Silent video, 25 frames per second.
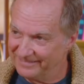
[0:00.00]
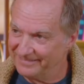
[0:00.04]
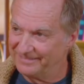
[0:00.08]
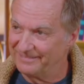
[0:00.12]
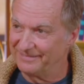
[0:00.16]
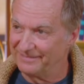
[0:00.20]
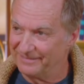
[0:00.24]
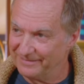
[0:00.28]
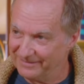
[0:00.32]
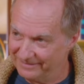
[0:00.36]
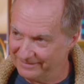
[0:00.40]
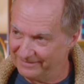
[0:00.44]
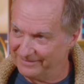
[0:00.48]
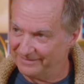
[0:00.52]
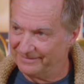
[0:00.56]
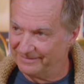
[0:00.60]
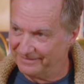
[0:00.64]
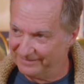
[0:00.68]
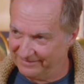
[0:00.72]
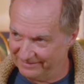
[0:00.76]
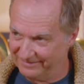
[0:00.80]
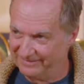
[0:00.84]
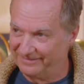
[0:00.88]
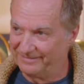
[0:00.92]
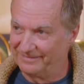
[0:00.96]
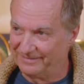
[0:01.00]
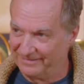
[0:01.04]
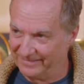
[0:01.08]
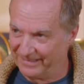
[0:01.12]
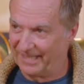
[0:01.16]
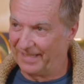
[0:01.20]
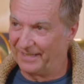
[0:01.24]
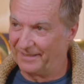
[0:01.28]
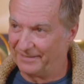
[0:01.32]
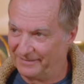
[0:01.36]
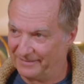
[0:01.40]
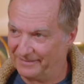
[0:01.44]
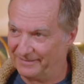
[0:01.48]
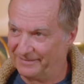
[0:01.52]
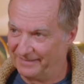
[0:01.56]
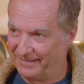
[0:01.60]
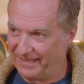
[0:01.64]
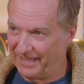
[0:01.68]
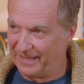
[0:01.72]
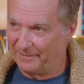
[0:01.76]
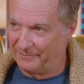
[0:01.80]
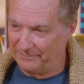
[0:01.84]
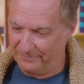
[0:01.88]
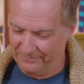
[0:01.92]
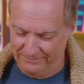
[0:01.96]
a whole arsenal of people, yeah. right?
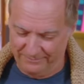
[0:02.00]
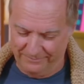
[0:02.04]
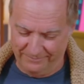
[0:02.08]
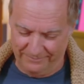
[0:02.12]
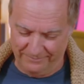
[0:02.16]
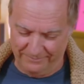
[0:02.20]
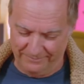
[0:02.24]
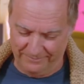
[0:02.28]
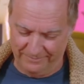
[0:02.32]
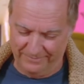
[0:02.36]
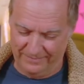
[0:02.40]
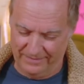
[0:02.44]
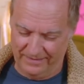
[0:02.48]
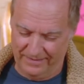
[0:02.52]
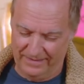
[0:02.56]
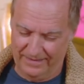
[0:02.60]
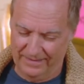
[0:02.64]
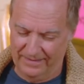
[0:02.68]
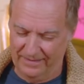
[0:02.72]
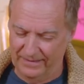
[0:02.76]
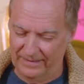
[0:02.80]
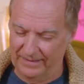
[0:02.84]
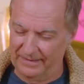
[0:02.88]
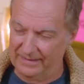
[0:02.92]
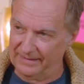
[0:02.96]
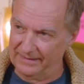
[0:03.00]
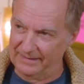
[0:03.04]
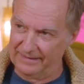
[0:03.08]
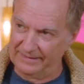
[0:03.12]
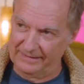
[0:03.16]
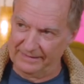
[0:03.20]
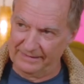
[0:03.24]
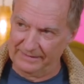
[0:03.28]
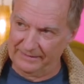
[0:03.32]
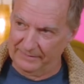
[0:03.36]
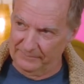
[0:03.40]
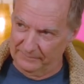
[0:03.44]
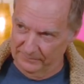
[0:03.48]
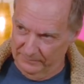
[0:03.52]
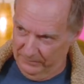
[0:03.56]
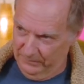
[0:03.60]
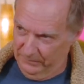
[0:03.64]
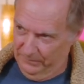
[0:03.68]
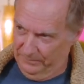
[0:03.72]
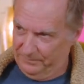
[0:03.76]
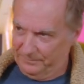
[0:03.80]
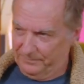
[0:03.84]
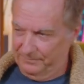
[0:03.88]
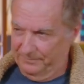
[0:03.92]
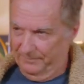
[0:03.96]
Yeah. Keeping you
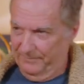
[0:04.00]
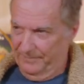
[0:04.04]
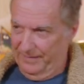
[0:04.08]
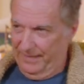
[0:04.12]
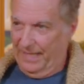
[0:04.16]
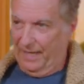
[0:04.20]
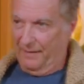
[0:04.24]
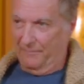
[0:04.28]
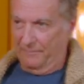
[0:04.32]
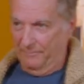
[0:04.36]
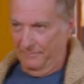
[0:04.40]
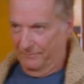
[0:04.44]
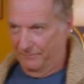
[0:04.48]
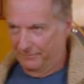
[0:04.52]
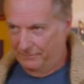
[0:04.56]
safe. Yeah.